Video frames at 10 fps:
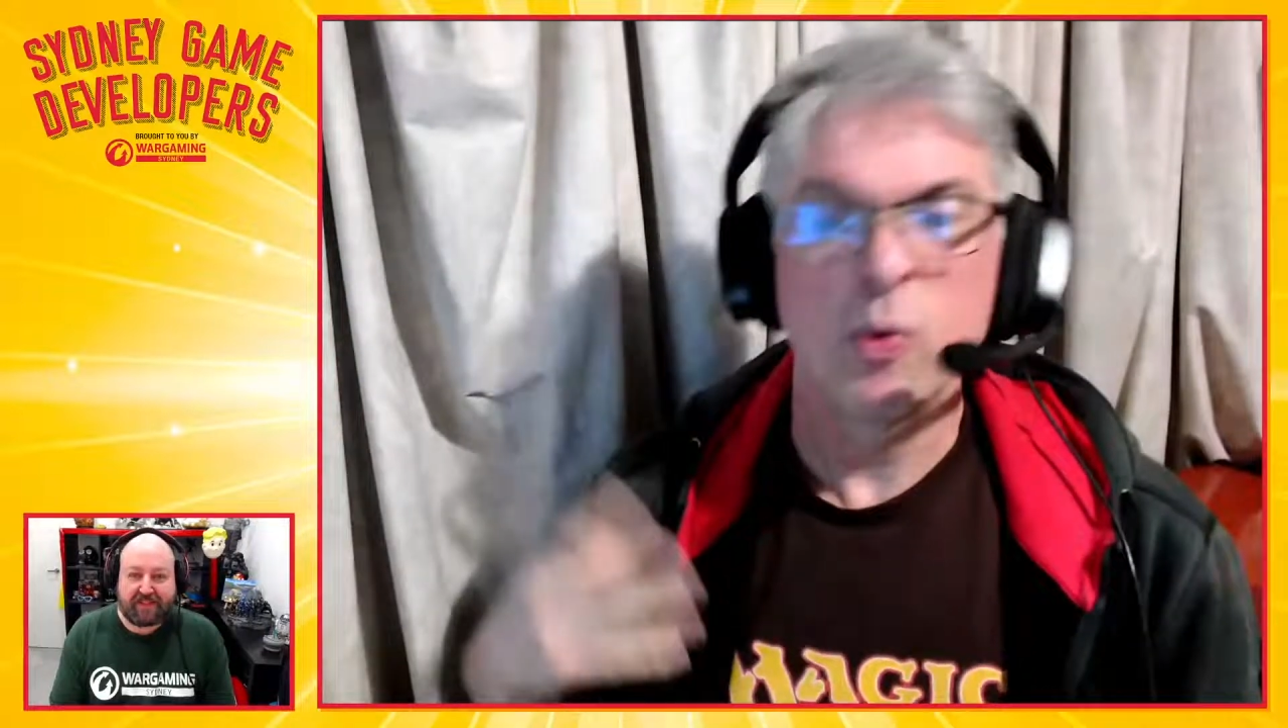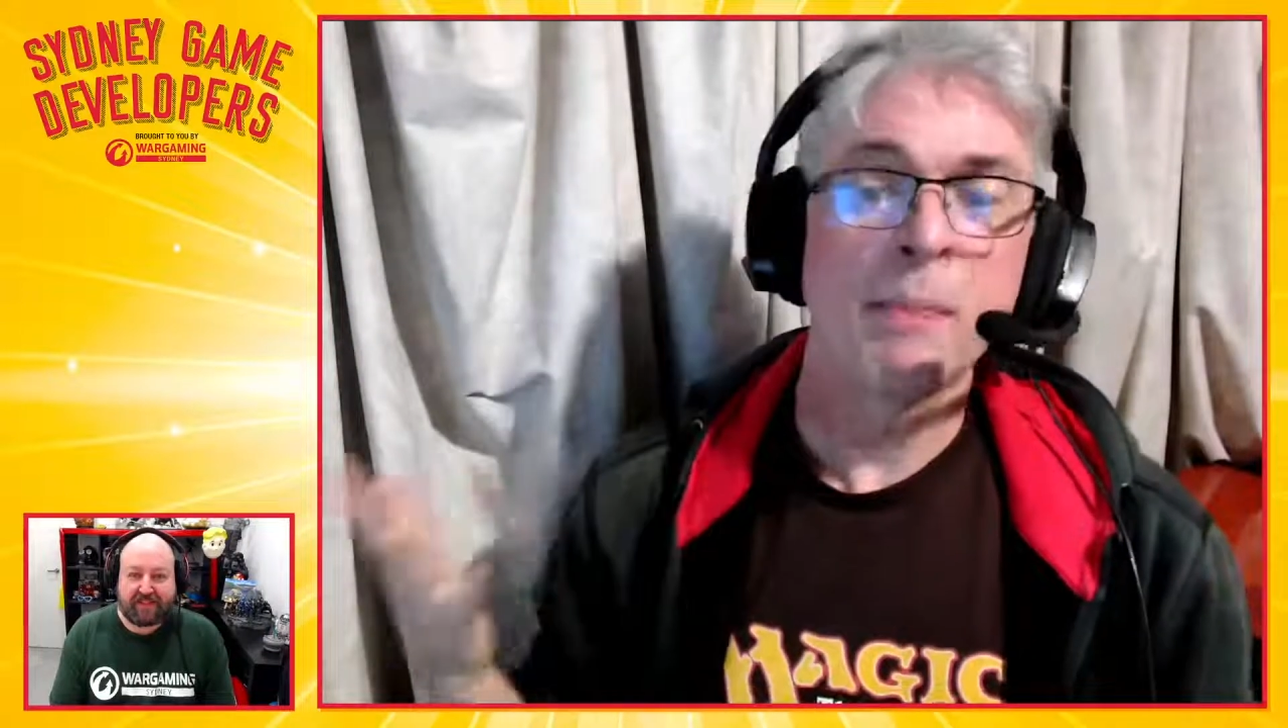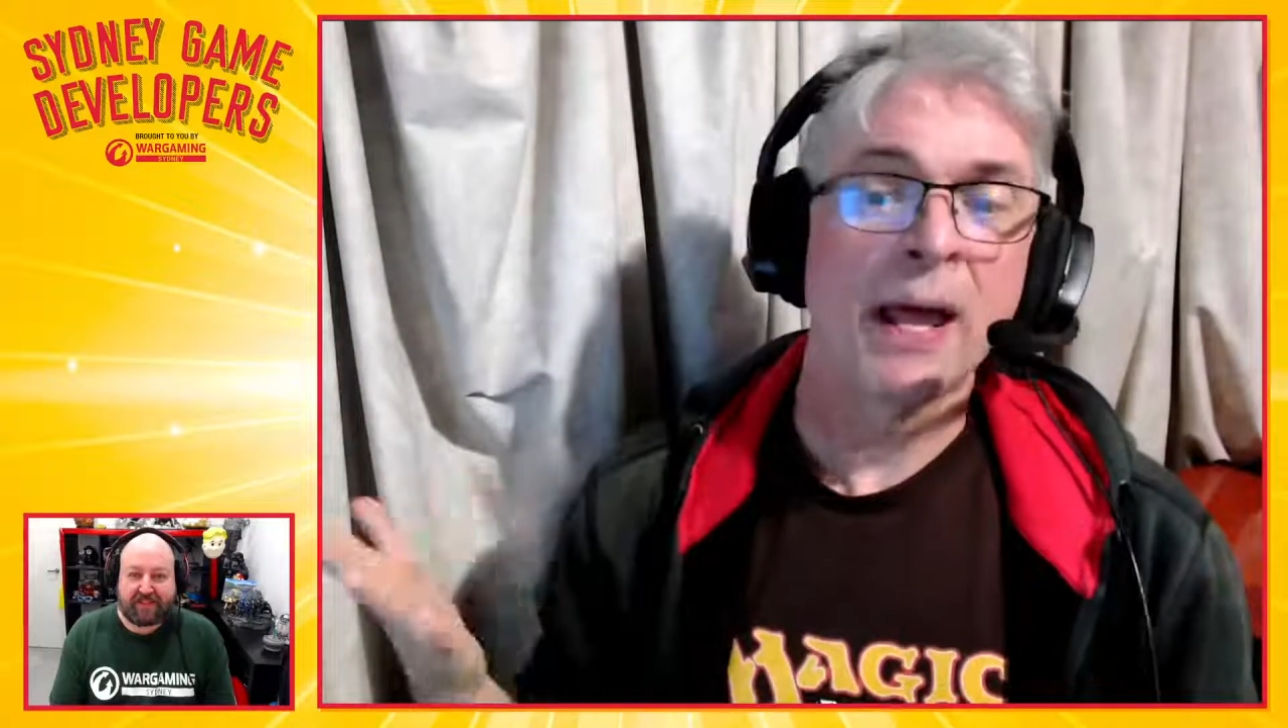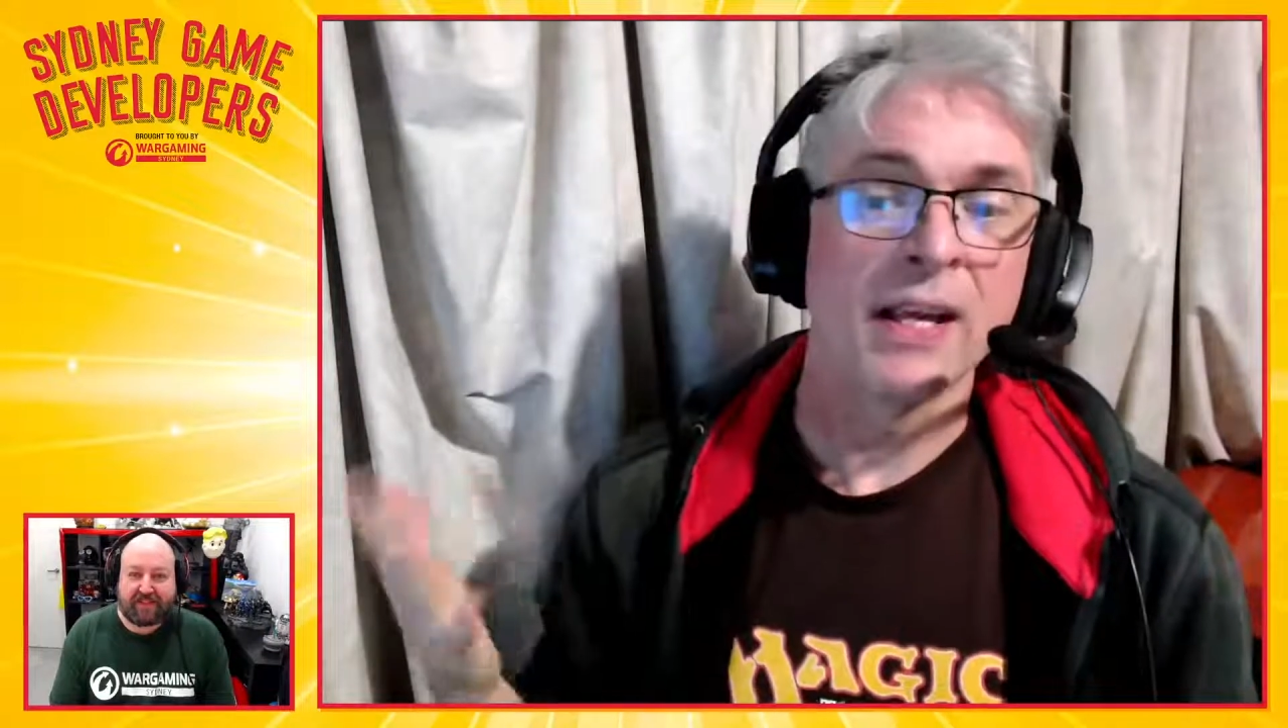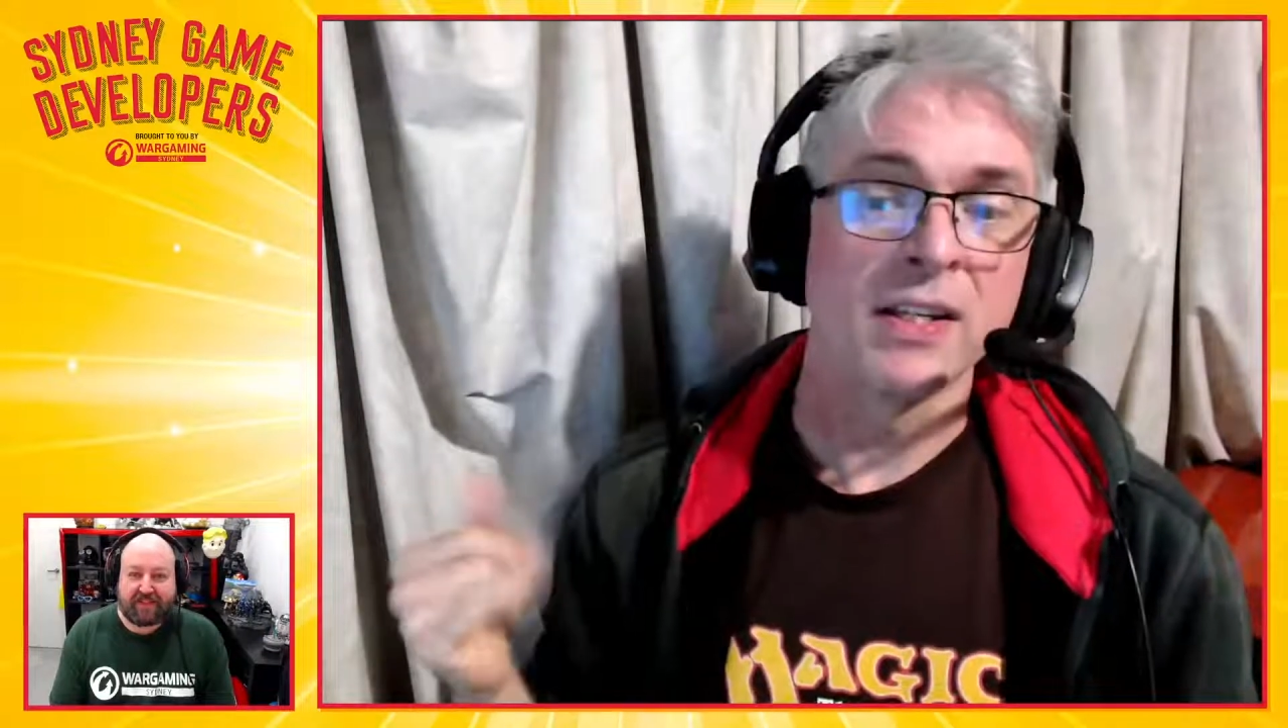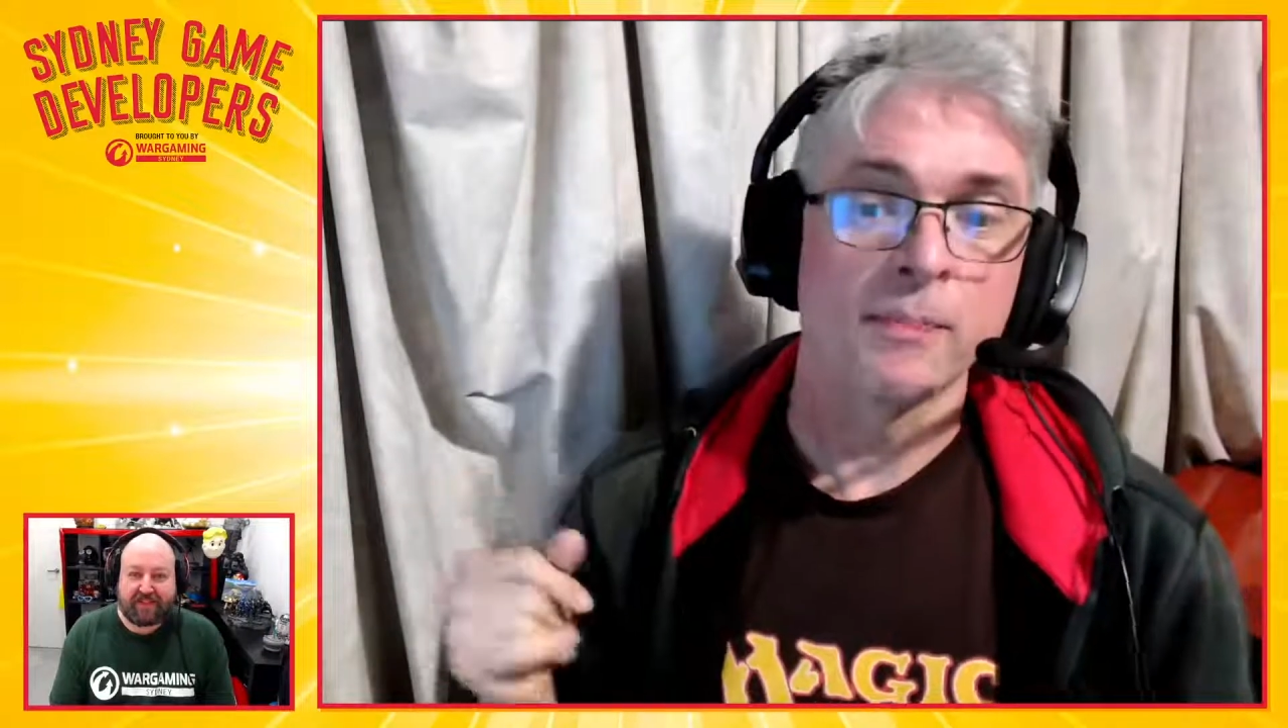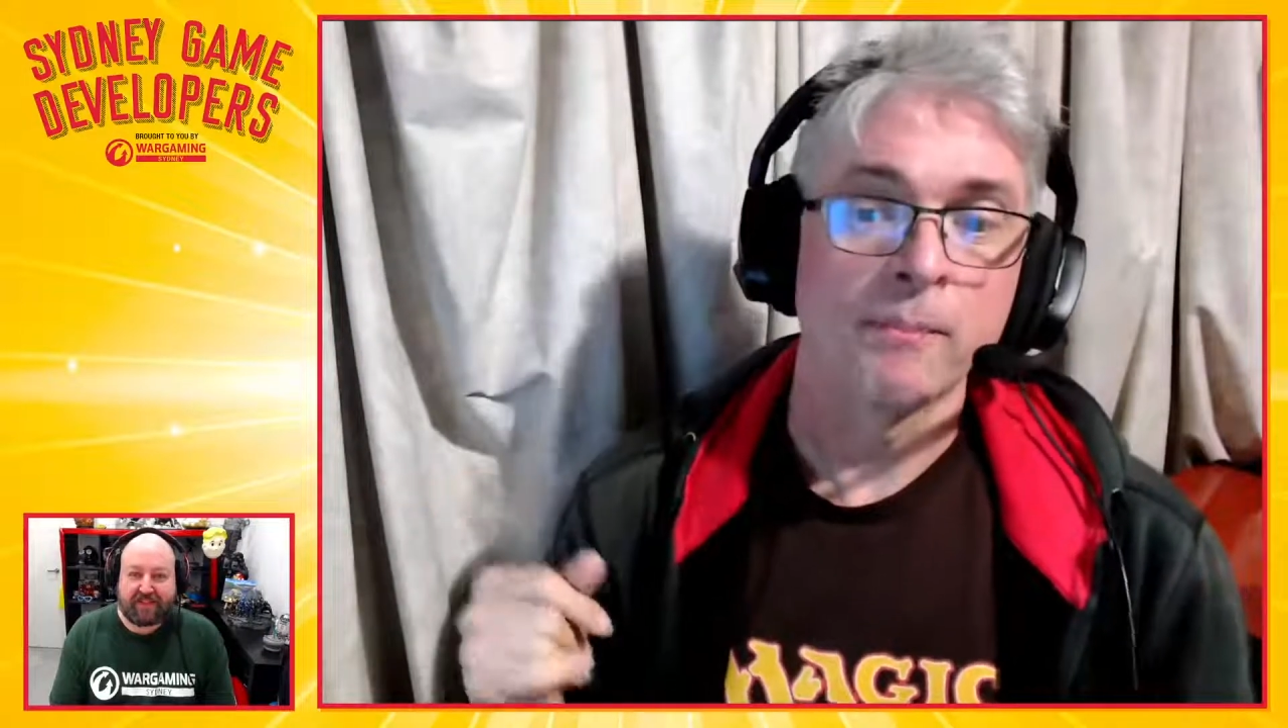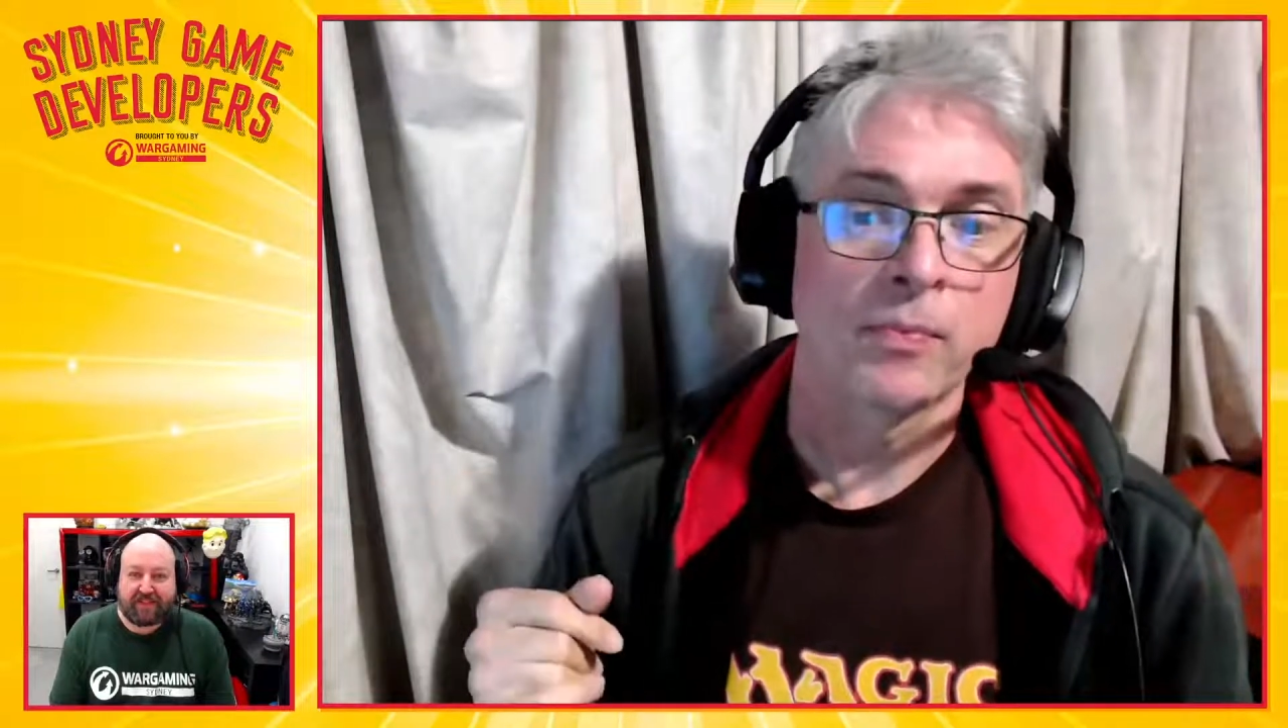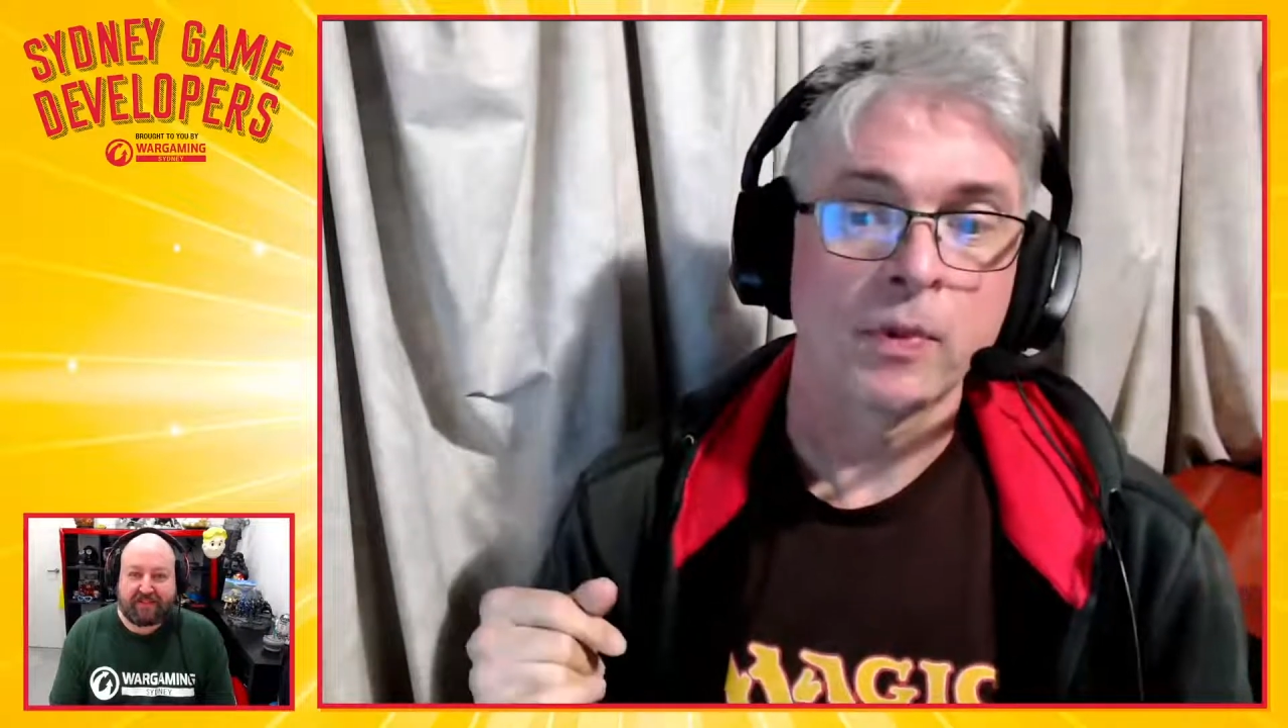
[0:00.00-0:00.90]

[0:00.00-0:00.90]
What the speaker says: replays,